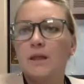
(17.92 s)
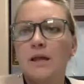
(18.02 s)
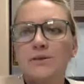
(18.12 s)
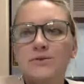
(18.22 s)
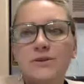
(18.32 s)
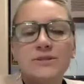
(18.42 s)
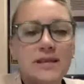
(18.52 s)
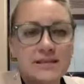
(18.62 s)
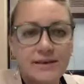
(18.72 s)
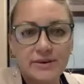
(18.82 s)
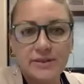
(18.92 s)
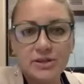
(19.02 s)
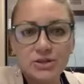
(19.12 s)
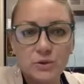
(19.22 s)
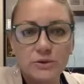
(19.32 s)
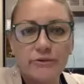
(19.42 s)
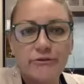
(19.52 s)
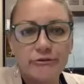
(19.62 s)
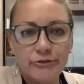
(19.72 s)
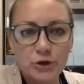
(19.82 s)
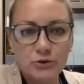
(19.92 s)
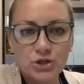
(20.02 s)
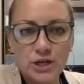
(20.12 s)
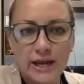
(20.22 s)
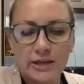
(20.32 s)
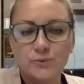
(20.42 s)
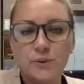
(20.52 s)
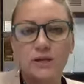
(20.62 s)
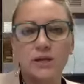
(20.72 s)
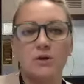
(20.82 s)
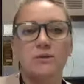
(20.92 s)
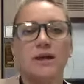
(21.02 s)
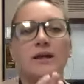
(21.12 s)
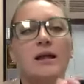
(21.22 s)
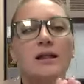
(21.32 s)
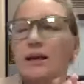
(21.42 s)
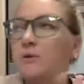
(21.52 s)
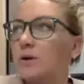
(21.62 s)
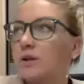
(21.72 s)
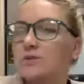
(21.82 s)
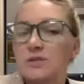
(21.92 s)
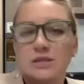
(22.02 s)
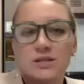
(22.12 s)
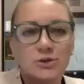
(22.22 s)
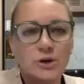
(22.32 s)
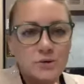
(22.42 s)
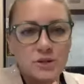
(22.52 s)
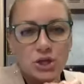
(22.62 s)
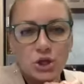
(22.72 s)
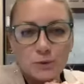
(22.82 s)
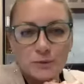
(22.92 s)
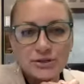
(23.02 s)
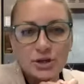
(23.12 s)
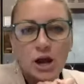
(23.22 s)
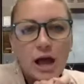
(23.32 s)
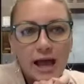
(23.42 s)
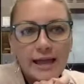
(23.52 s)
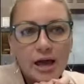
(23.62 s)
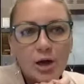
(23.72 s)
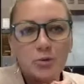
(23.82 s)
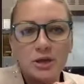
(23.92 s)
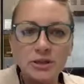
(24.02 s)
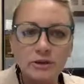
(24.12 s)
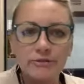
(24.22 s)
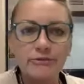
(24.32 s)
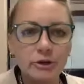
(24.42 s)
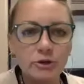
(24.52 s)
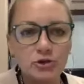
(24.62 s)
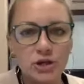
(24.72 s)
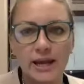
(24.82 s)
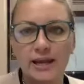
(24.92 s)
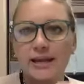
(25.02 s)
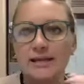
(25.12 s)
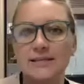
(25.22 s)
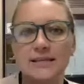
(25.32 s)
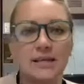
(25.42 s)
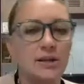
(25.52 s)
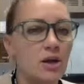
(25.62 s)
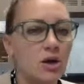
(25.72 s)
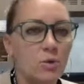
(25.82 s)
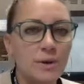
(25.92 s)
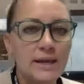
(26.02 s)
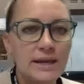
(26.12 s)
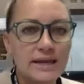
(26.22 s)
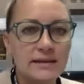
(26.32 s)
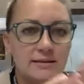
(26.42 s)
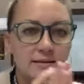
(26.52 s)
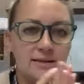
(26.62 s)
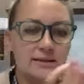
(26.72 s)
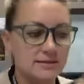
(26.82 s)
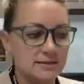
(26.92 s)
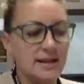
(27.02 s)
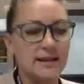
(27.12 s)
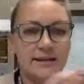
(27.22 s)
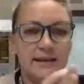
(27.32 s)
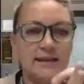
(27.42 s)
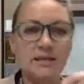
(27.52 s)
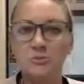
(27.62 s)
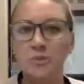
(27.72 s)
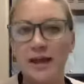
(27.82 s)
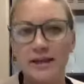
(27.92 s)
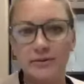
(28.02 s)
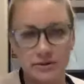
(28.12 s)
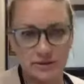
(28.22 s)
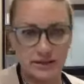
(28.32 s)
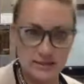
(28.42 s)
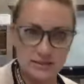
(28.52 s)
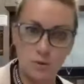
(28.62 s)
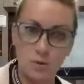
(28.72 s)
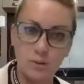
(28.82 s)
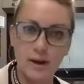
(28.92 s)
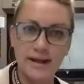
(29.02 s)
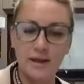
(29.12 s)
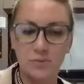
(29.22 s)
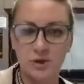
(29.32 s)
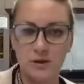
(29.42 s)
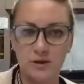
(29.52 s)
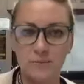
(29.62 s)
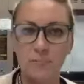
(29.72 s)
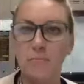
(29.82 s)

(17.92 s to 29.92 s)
And so this has everything to do with food chains. We know that, like, we use the description that humans are high up in the food chain, as in we eat things that get eaten by other things, and we're way up here.